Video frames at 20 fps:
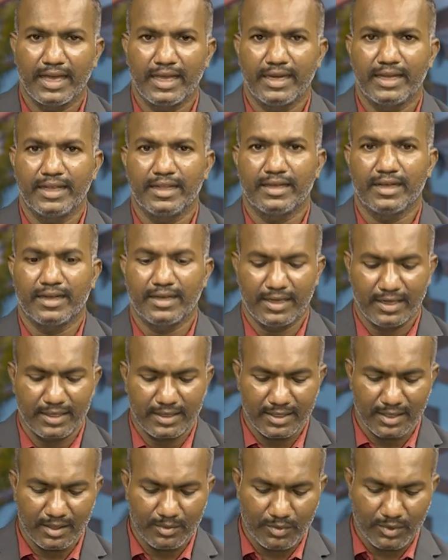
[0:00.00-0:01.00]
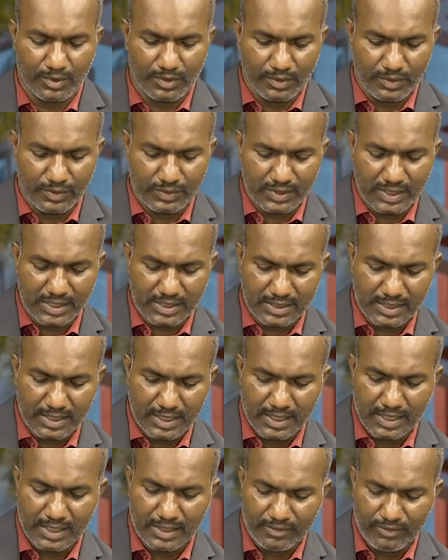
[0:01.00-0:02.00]
carrying conductor produces
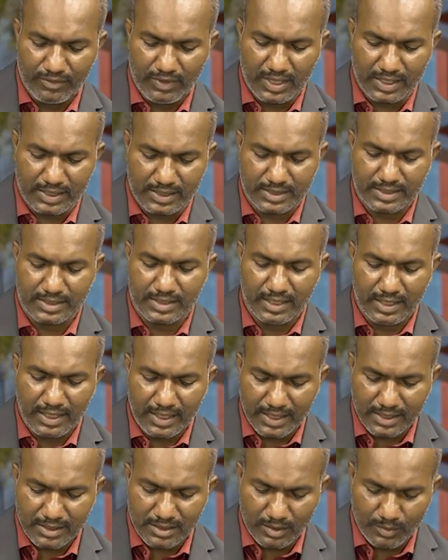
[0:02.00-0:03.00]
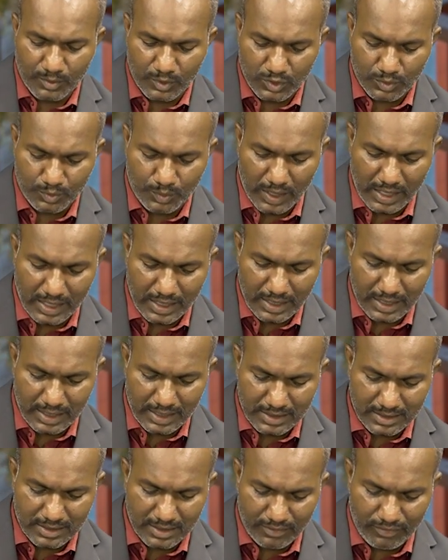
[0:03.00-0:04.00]
flux. Let us suppose pi
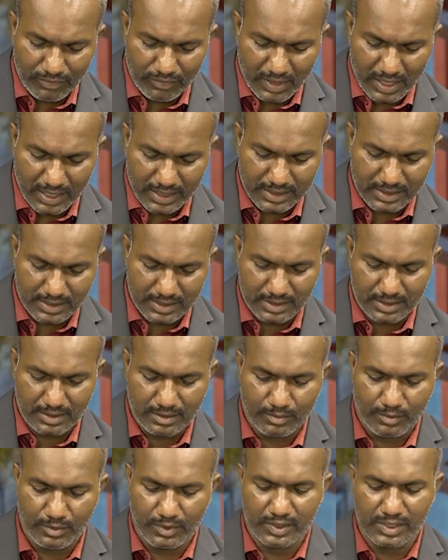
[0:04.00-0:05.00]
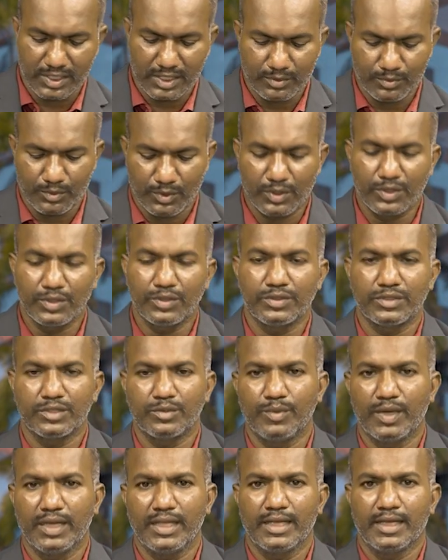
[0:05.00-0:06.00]
is the flux. which is produced
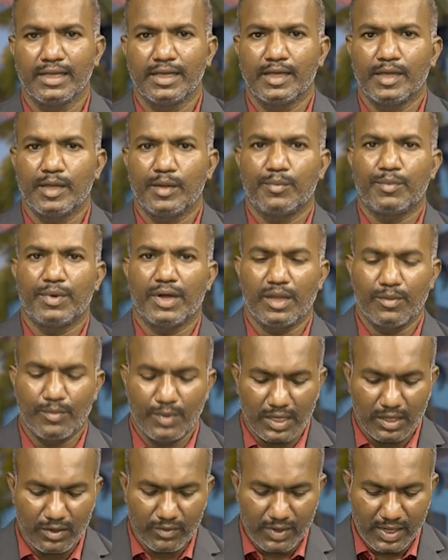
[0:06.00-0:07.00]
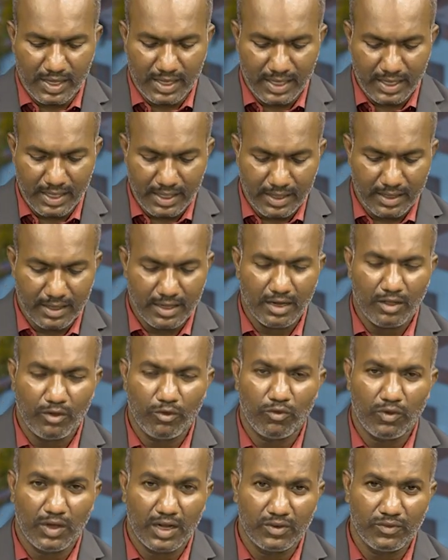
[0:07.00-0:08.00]
by primary winding. Now
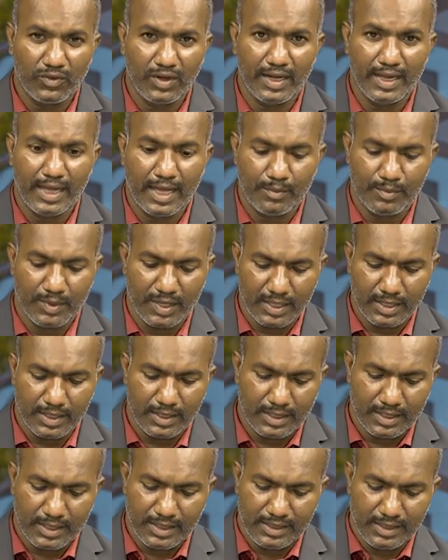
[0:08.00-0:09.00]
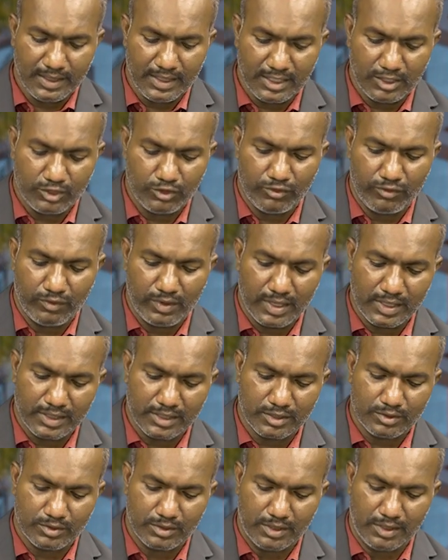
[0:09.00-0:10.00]
what will happen? This
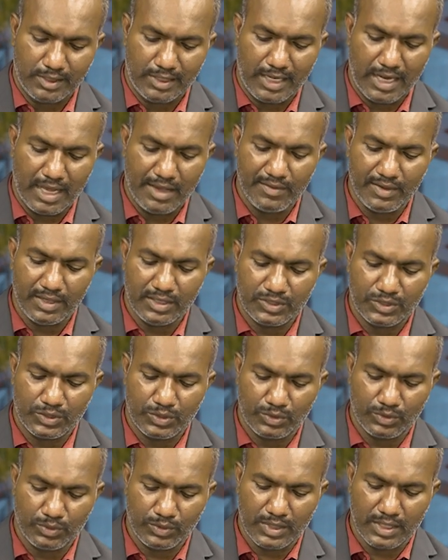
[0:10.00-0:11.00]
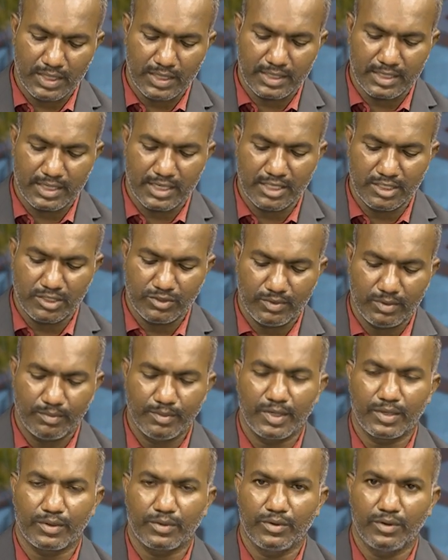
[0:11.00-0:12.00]
flux travels through the
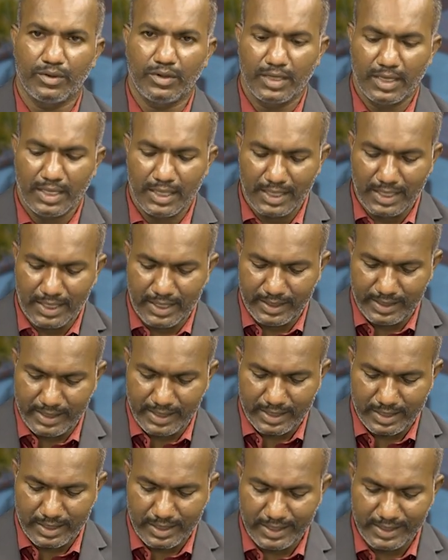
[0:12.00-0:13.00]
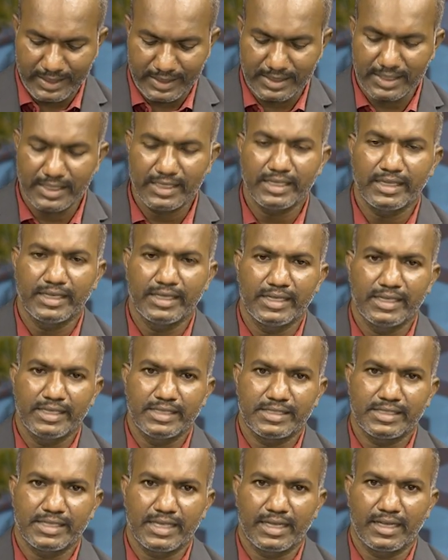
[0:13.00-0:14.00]
transformer core and it links the
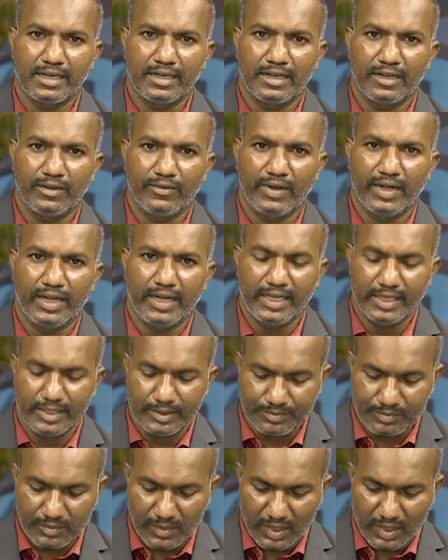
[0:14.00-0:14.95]
secondary winding.